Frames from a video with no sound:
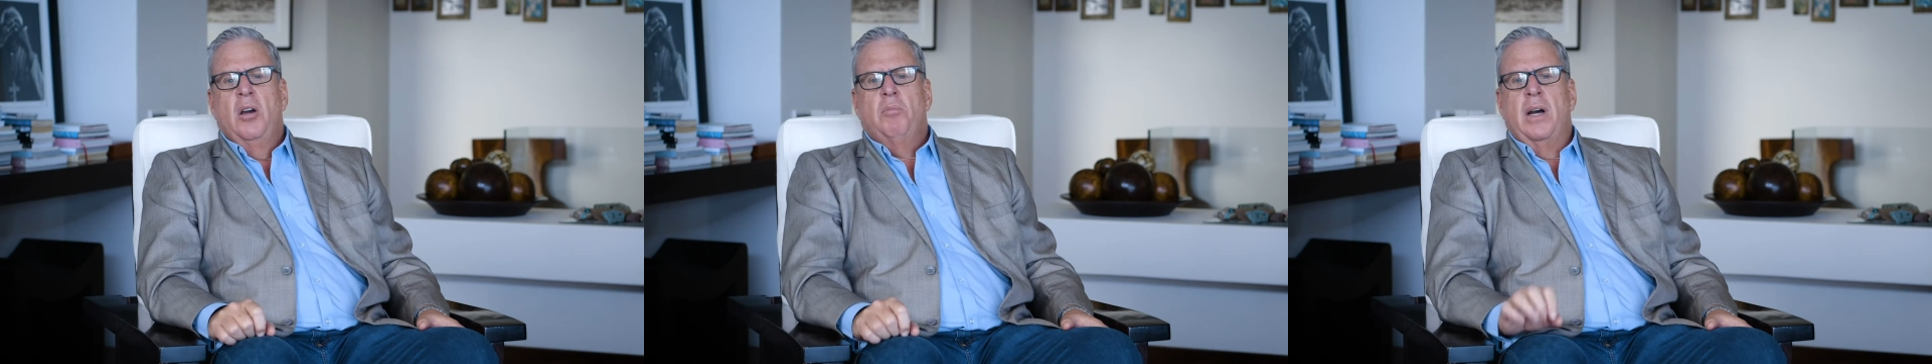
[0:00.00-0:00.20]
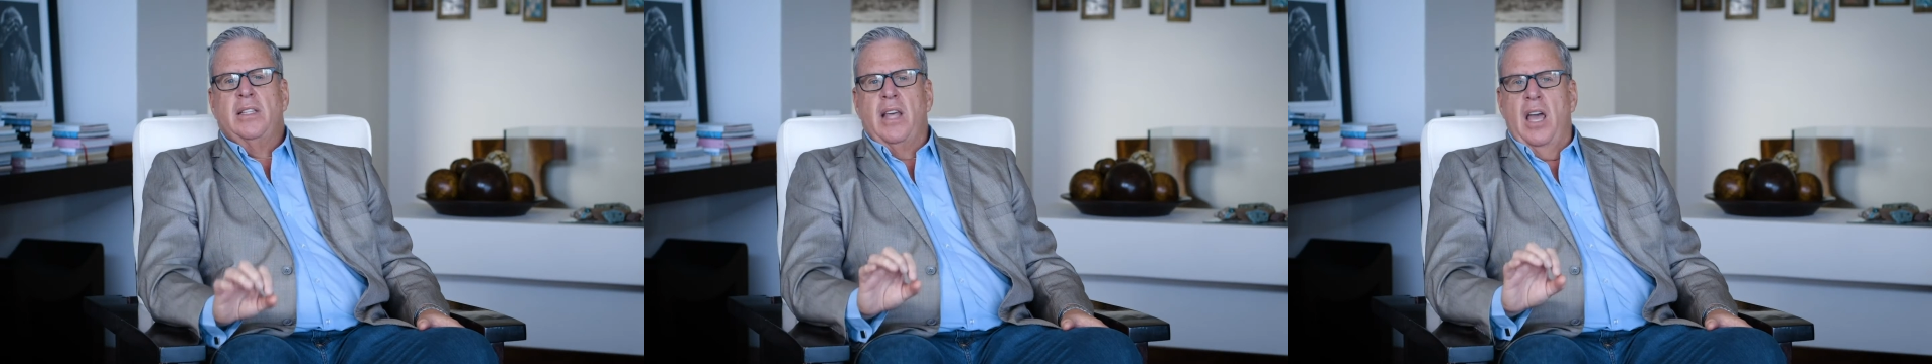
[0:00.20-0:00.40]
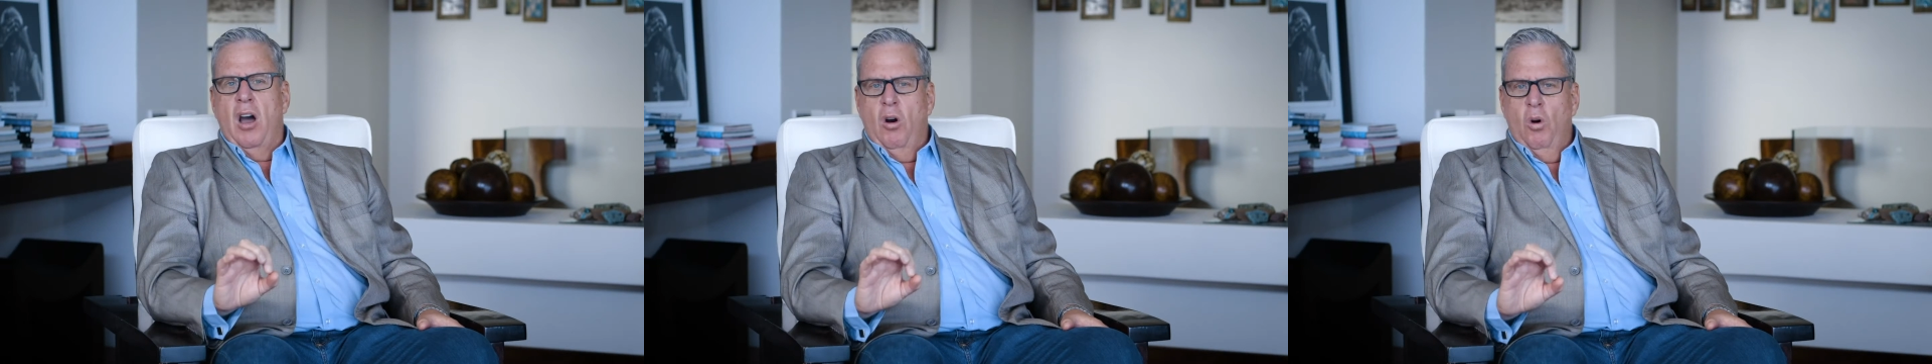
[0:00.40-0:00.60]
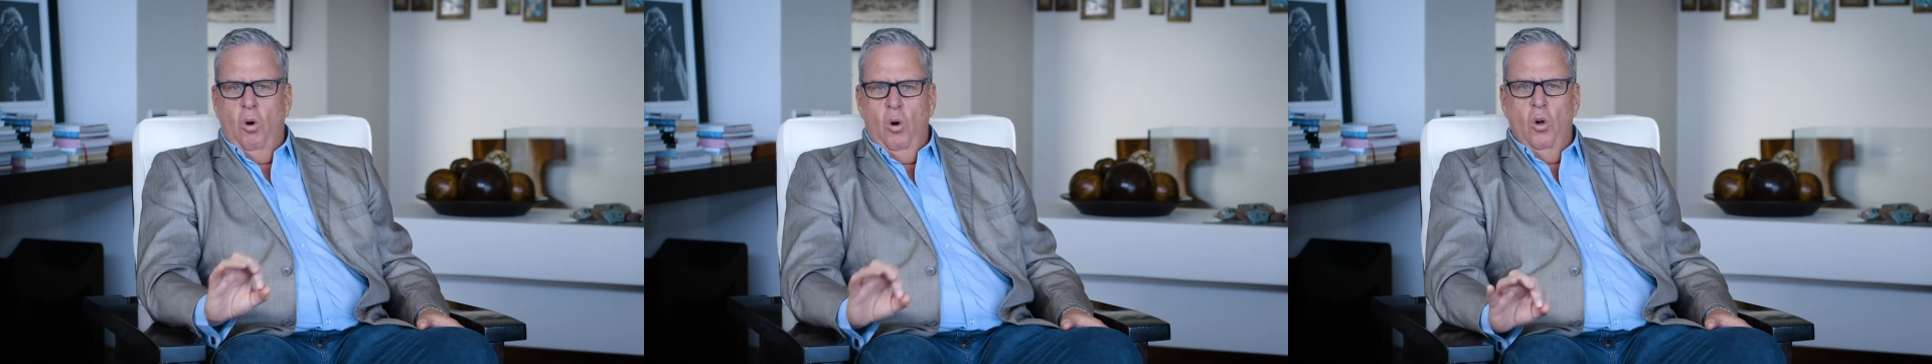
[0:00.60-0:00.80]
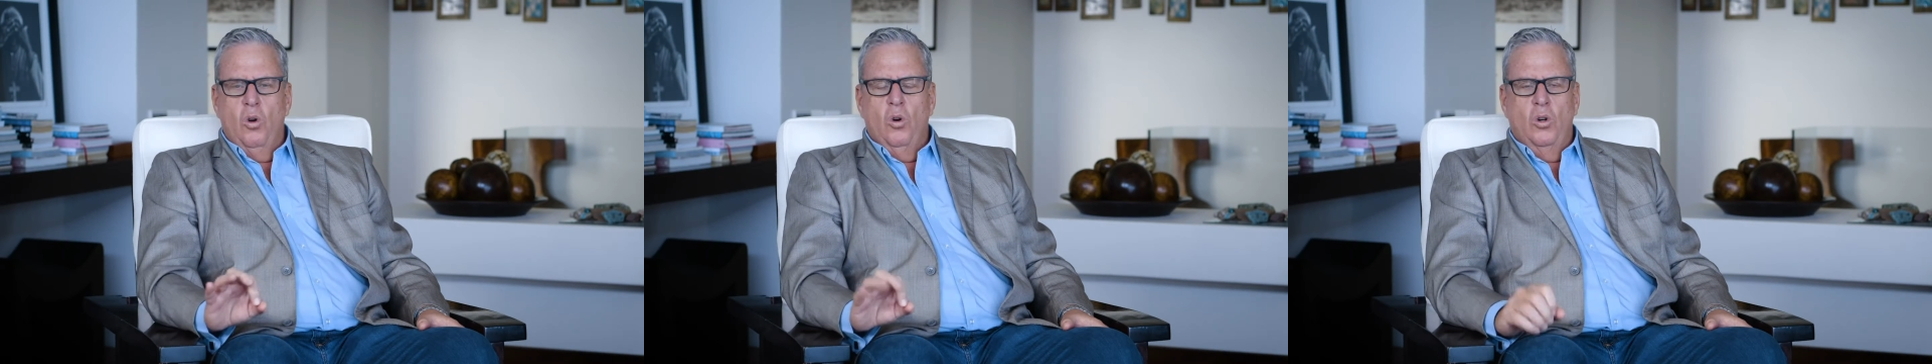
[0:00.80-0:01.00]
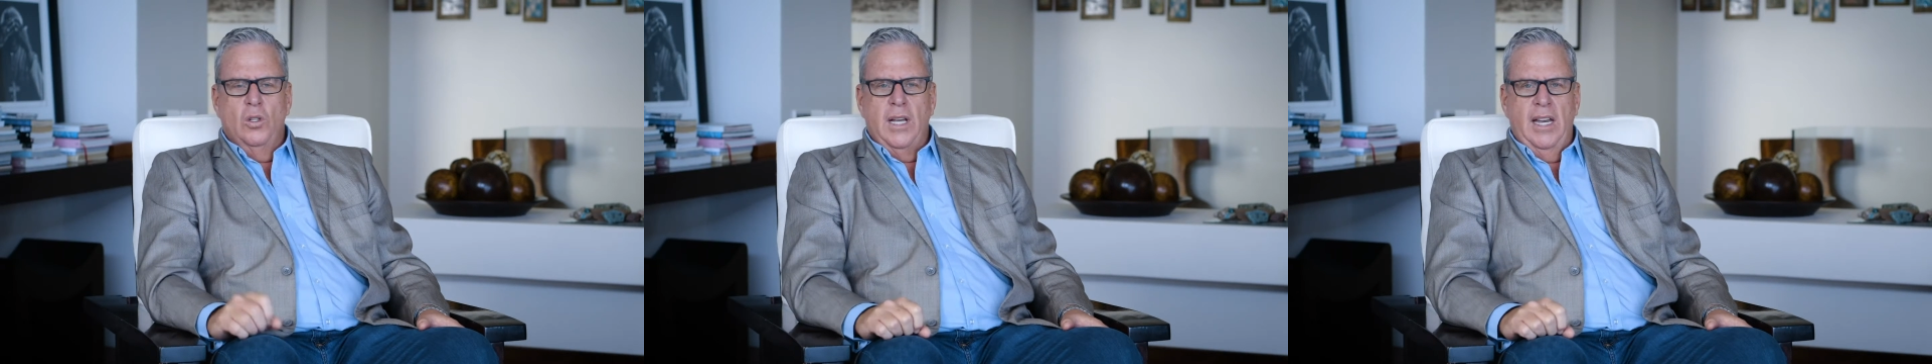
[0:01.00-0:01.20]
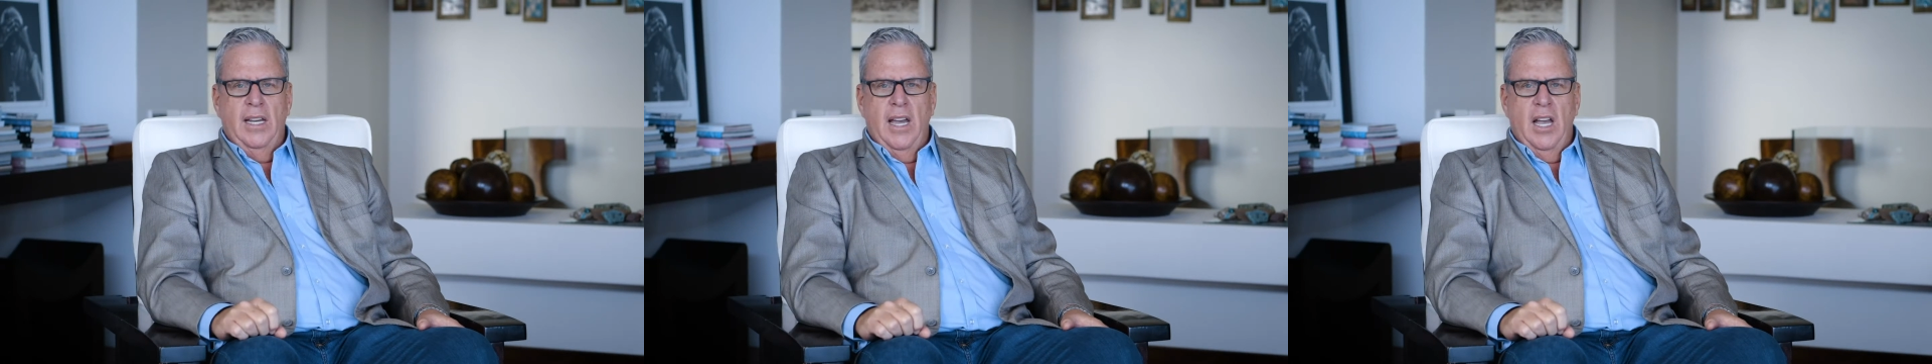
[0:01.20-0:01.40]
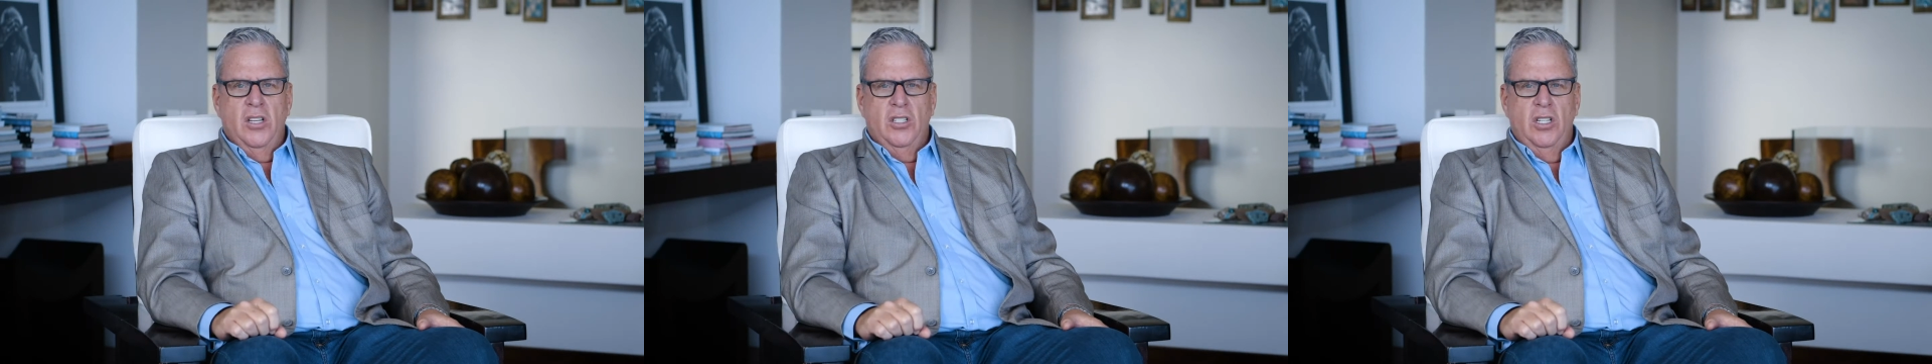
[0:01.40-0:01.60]
but they are all called
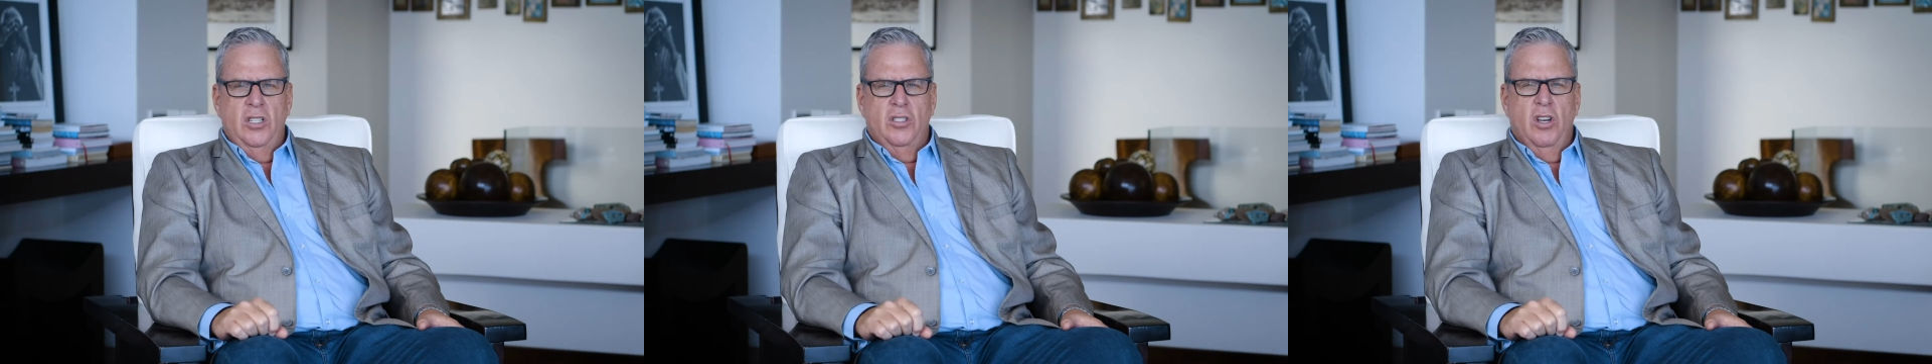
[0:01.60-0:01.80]
ADHD.